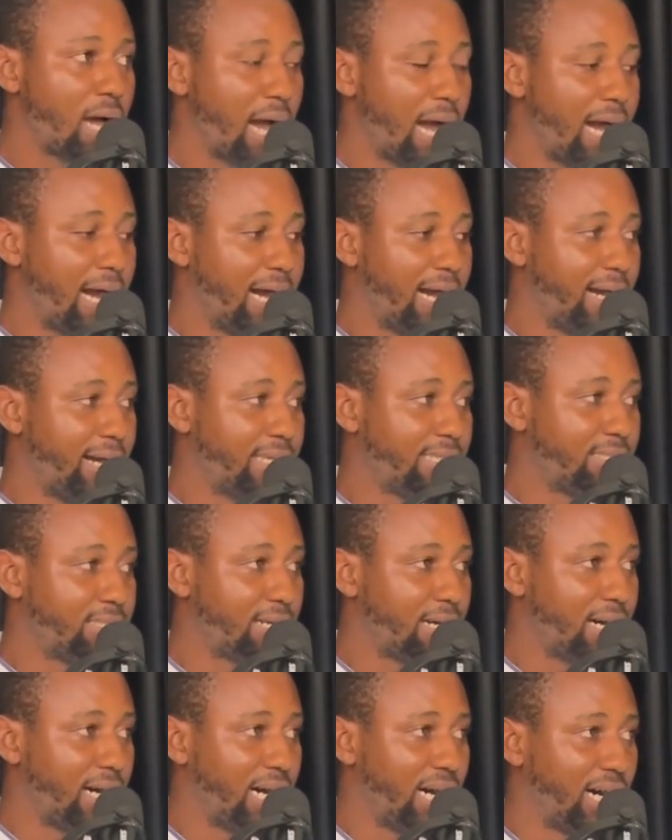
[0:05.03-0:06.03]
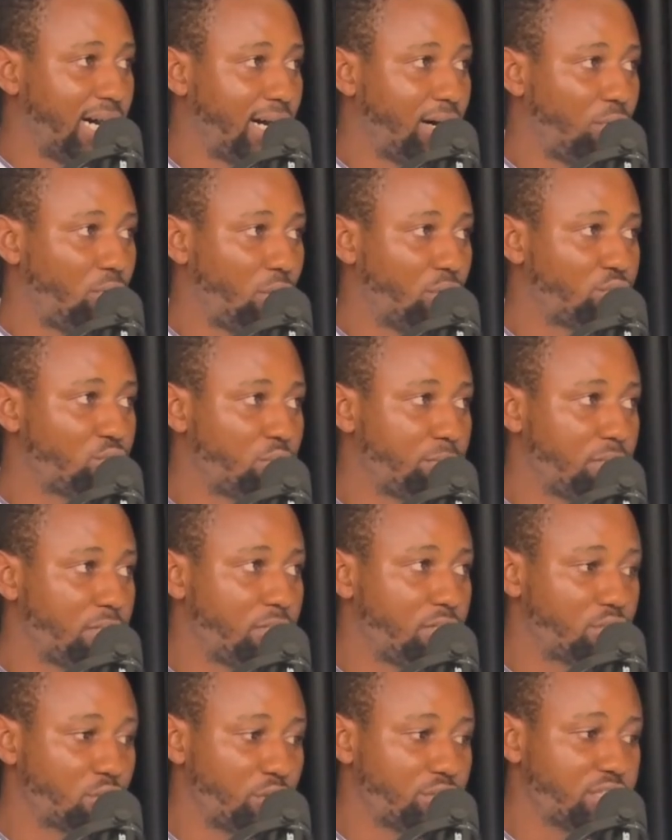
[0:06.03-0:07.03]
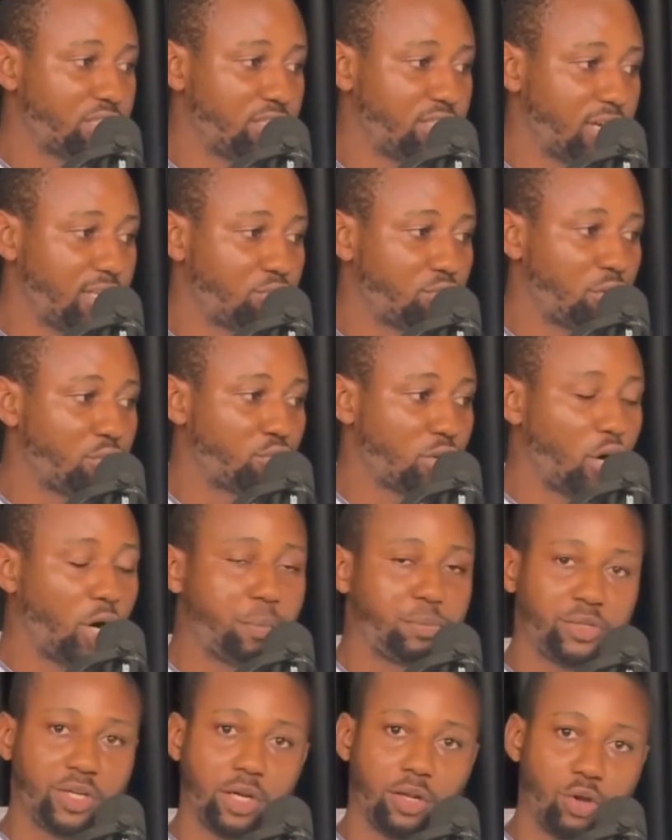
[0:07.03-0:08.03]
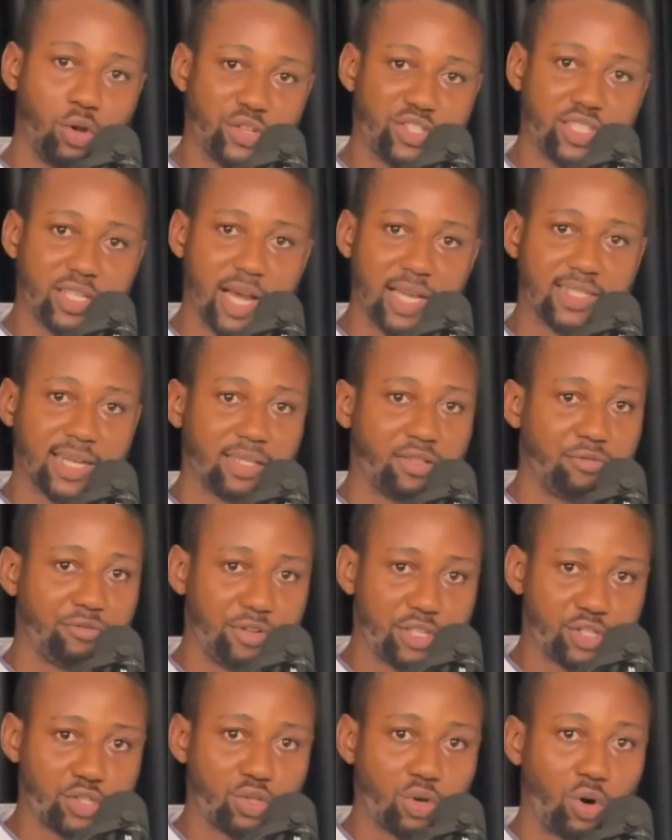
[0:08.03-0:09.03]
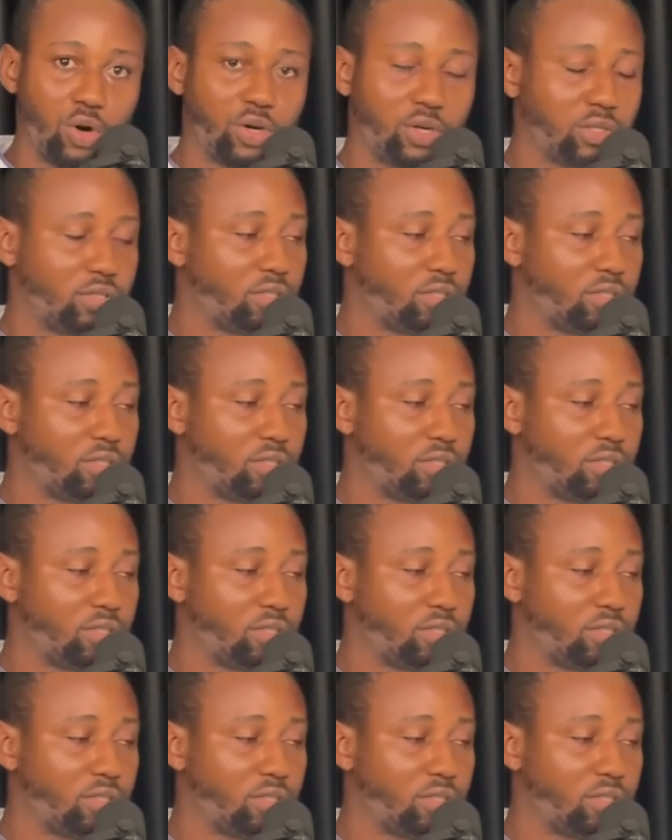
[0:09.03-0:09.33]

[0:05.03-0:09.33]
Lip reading: And what we'll be discussing here is going to help you a lot as an investor,